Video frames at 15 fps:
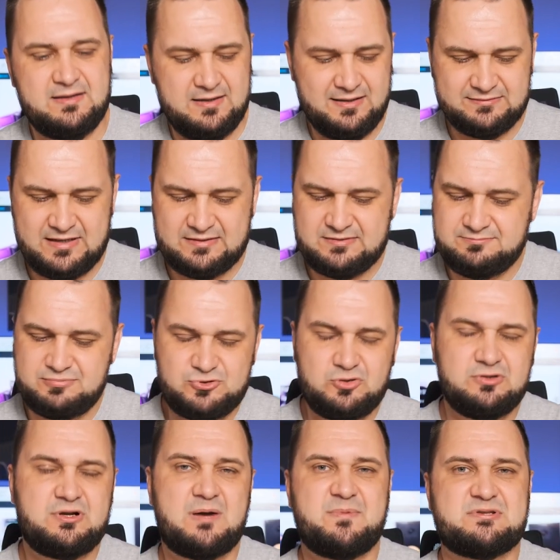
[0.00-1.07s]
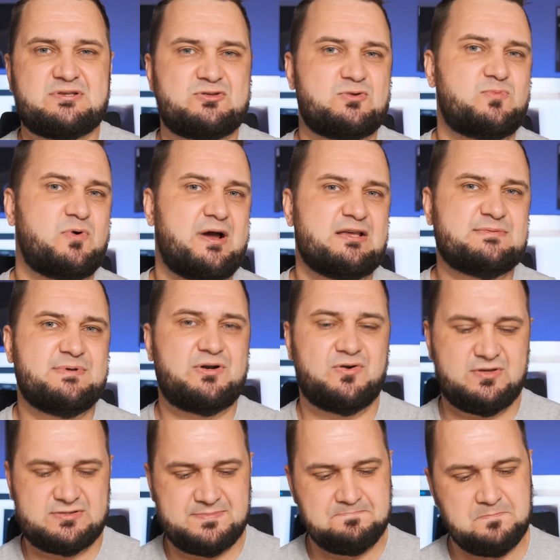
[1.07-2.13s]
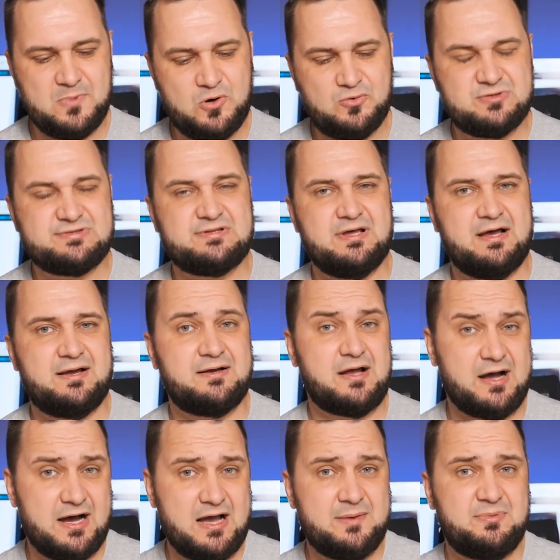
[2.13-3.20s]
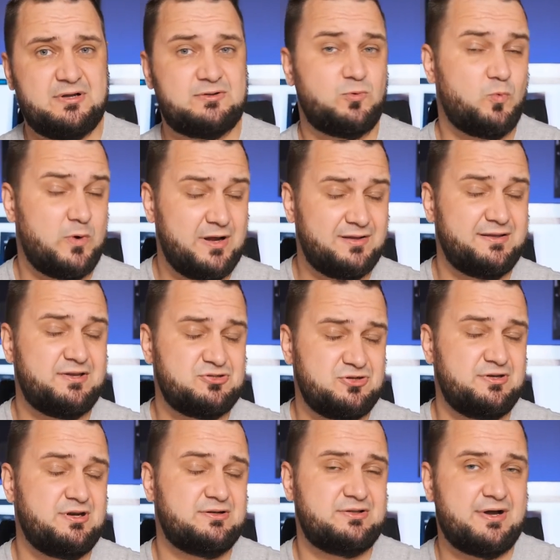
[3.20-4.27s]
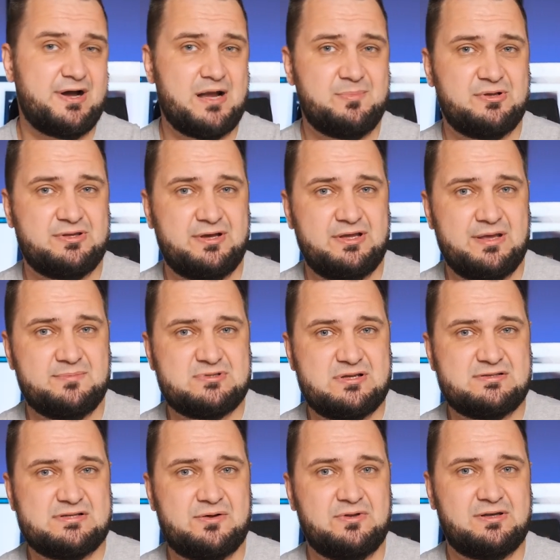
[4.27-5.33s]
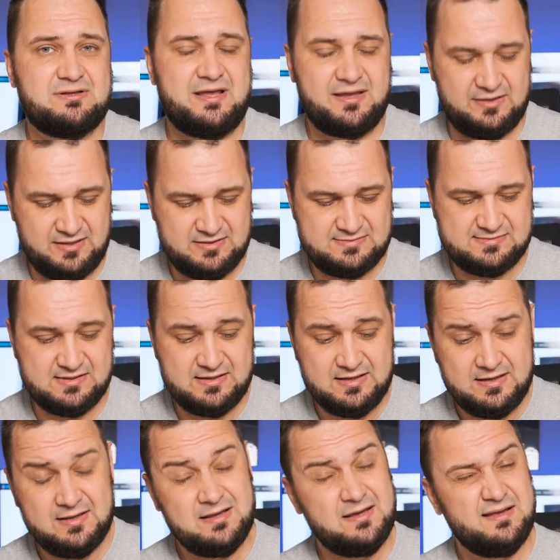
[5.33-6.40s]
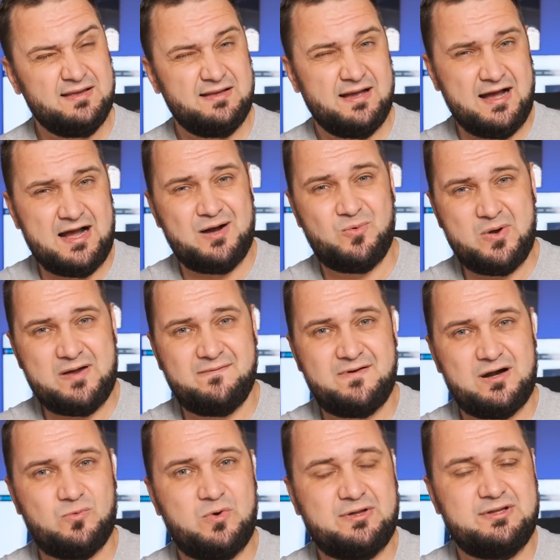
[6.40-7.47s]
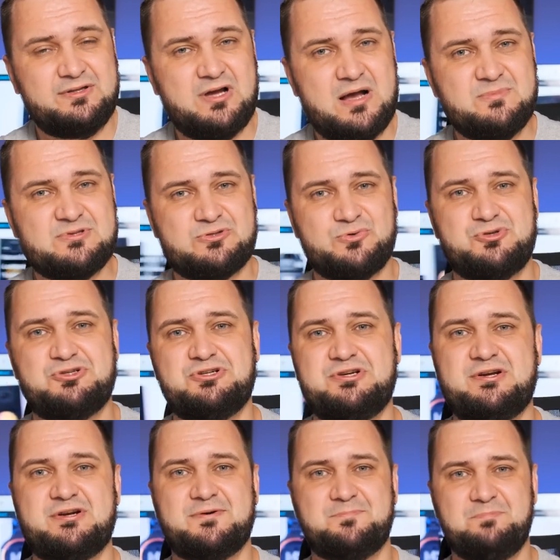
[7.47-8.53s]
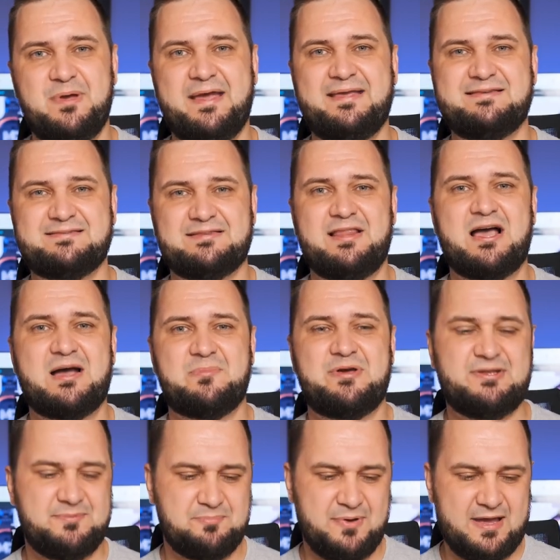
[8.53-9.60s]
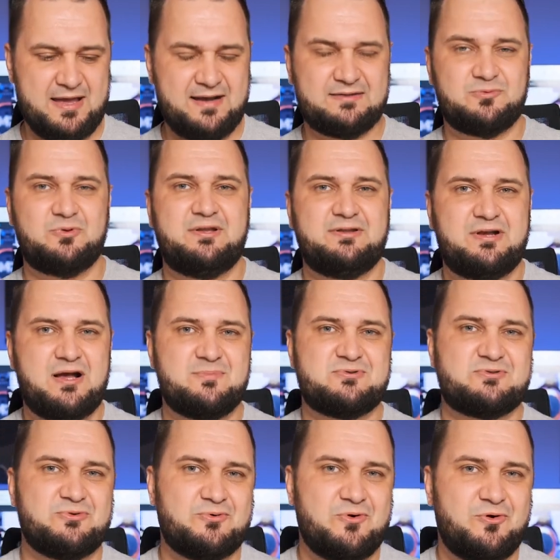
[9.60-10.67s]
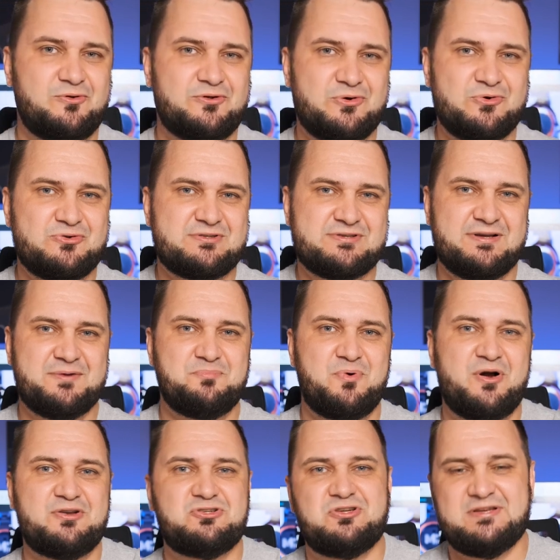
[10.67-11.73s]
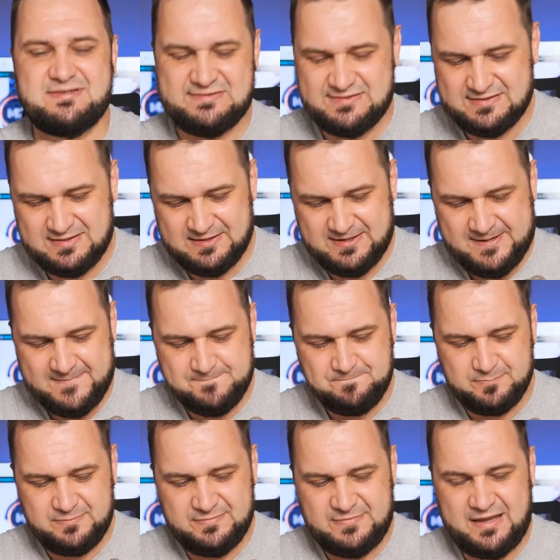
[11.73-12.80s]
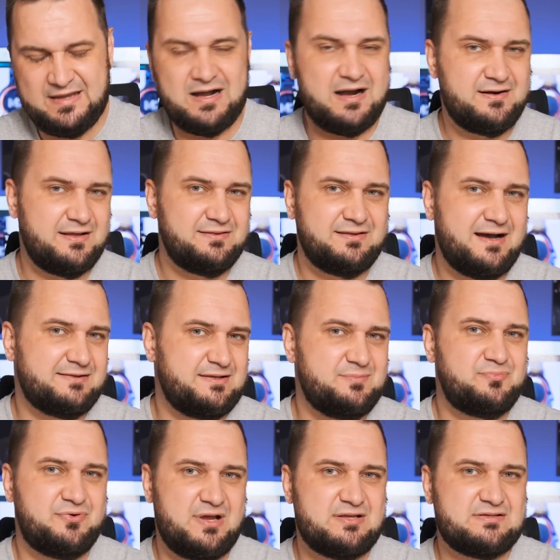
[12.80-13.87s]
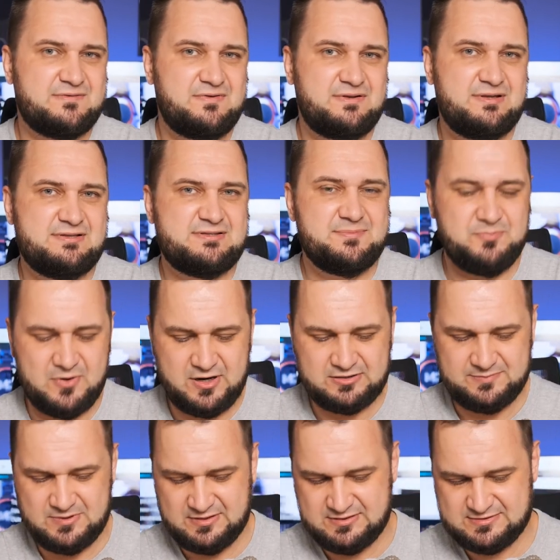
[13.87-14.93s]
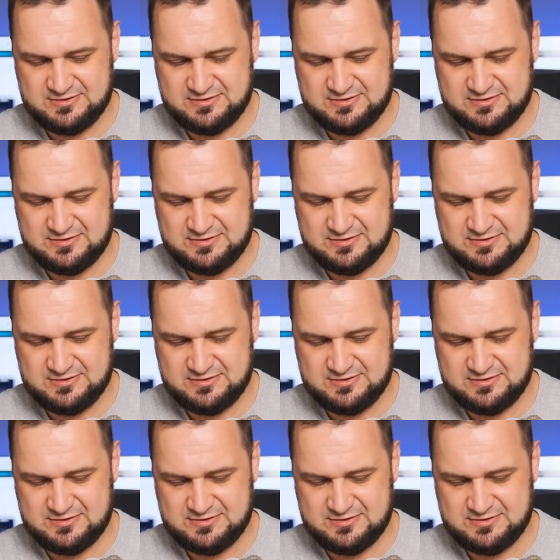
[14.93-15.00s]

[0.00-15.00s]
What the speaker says: And that shouldn't come as a surprise because most hybrid, well-engineered hybrid IEMs are sounding like this. However, when it comes to sheer bass slam and impact, when it comes to all those punches, they aren't that impressive in this department.